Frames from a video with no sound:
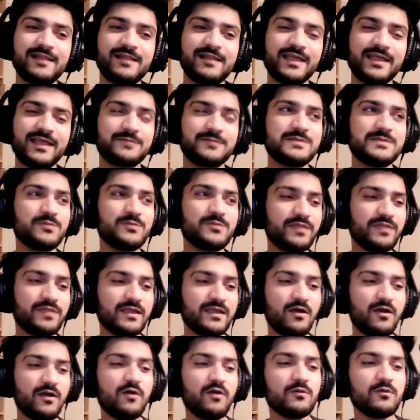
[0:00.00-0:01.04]
Like, people
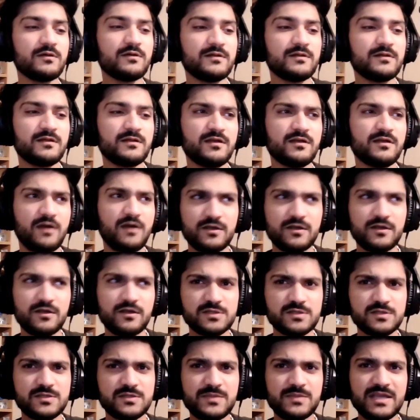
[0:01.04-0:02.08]
think, oh,
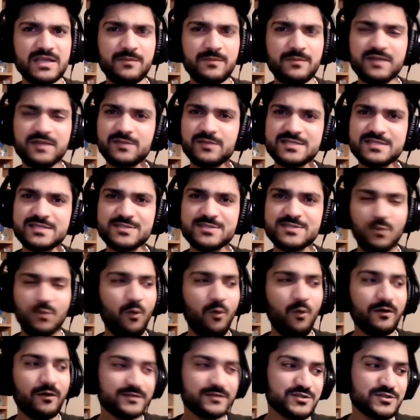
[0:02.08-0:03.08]
you're being a minimalist, so what?